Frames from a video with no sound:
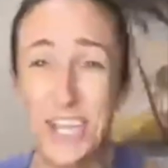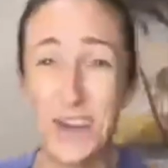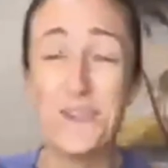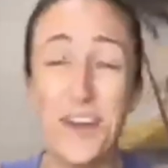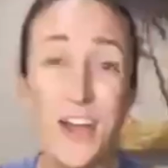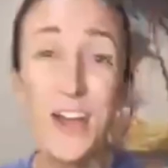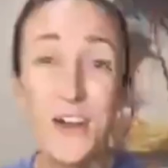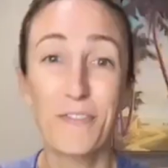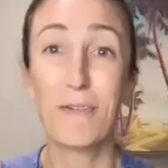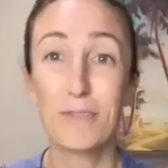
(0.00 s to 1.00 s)
them
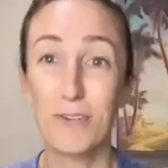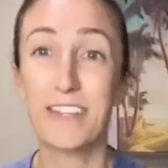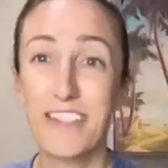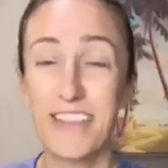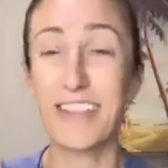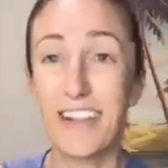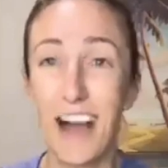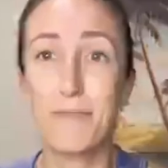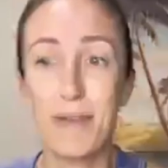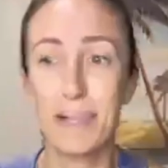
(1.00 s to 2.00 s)
from doing the thing that
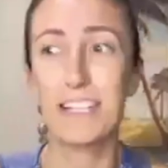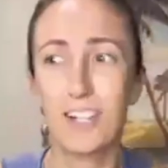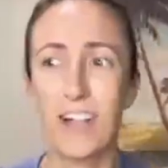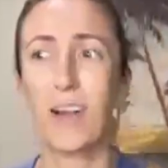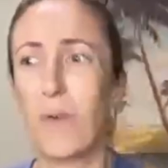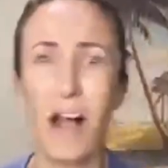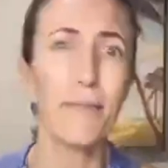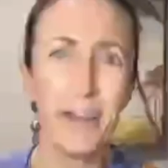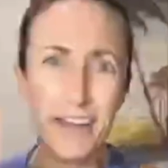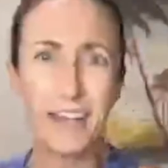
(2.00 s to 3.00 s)
God made because they're like, why
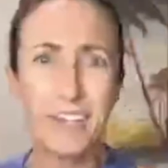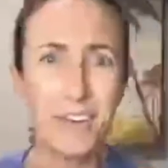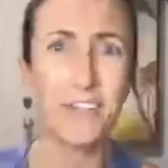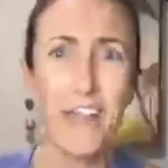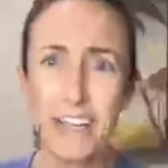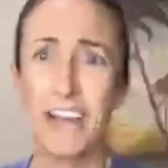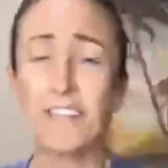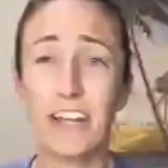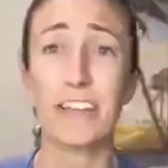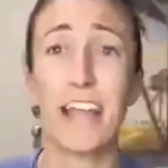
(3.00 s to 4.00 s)
am I going to do it if I can
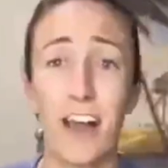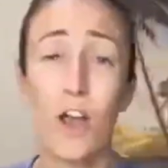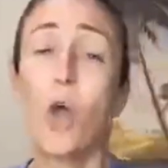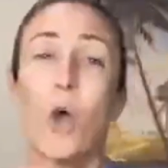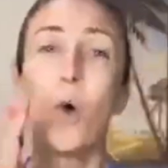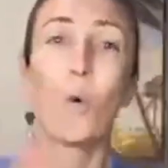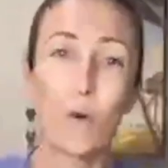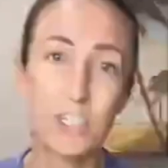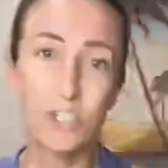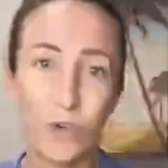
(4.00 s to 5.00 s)
never get there?
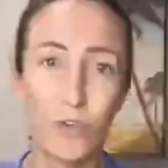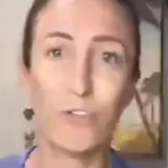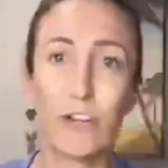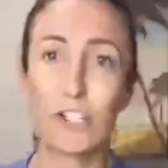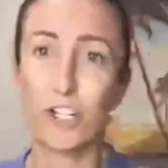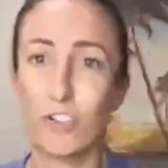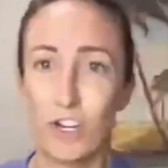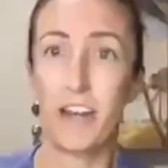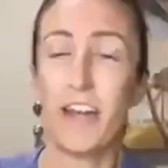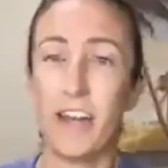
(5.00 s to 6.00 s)
Would you do it for your
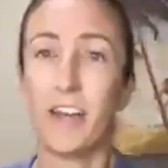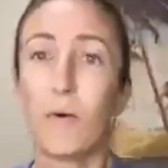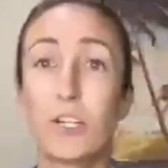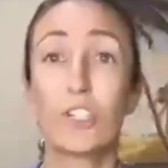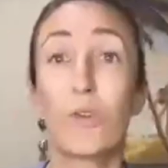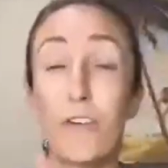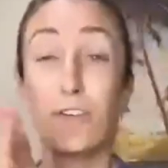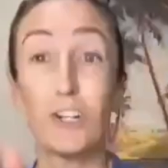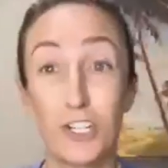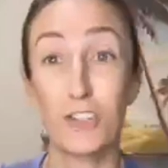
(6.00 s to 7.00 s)
children? Would you do it
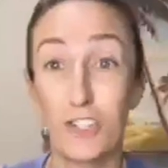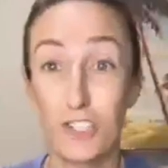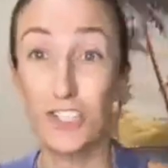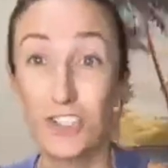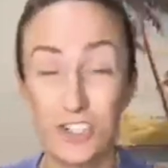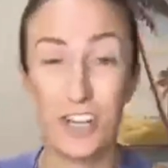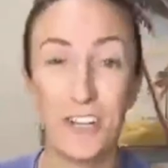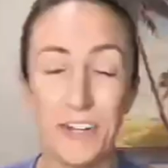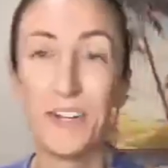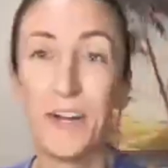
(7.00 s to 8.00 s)
for your children's
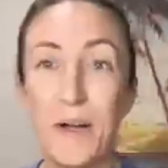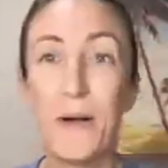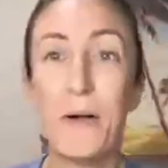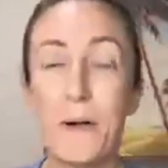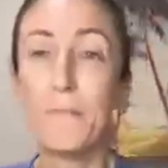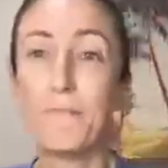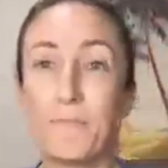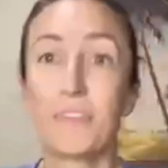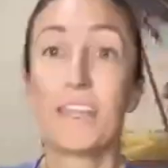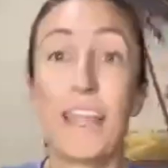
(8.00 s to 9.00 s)
children?
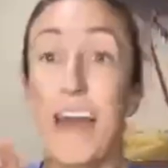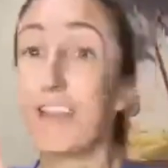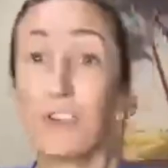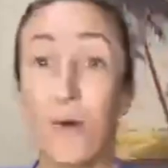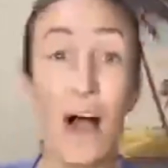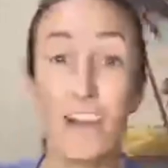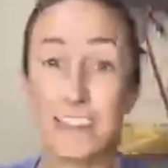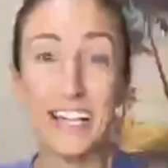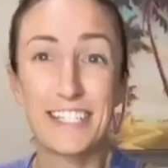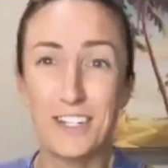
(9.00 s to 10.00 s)
And if you don't
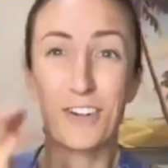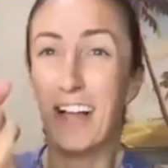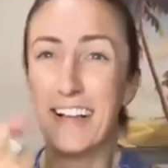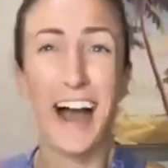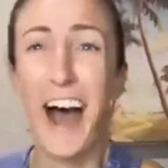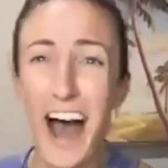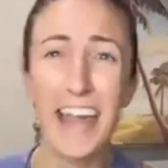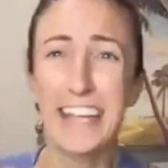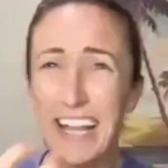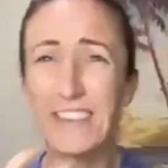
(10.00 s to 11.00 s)
have kids and you're like,
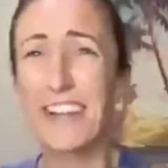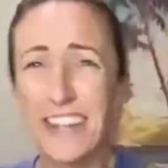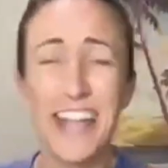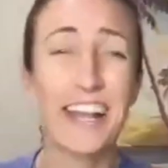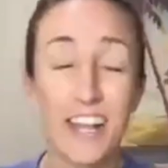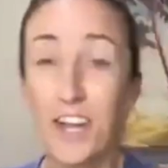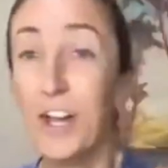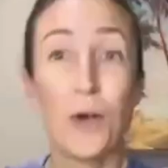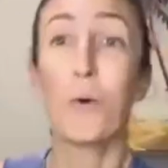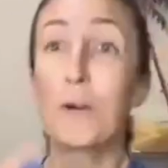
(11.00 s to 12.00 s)
I can't relate,
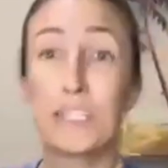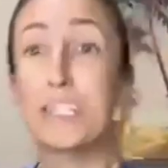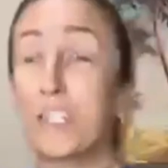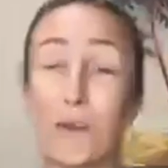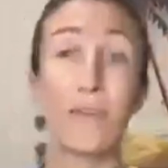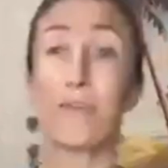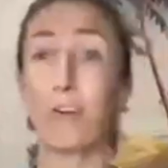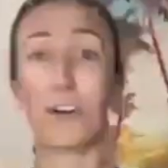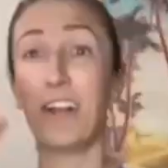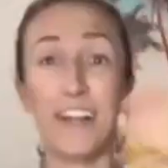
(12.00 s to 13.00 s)
would you do it
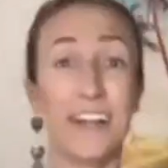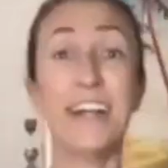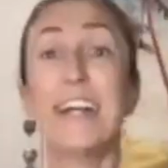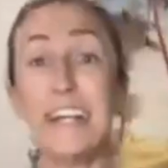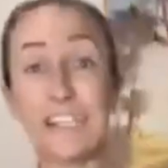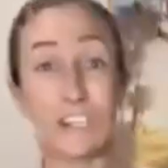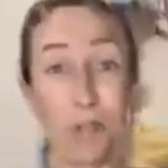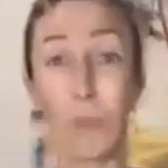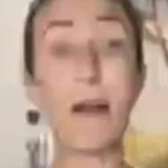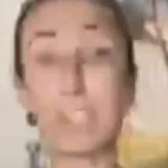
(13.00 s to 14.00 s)
for
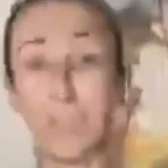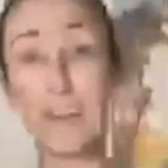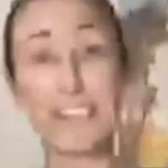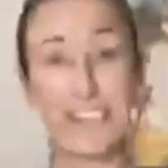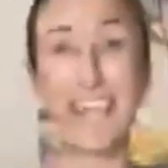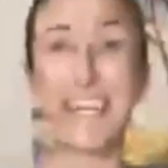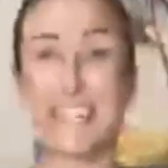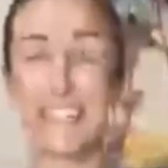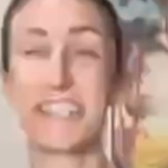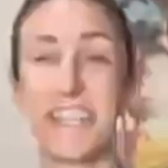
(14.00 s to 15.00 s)
your best friend's
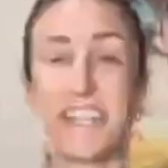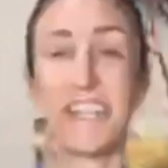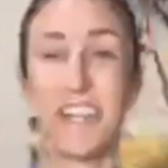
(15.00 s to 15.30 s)
kids?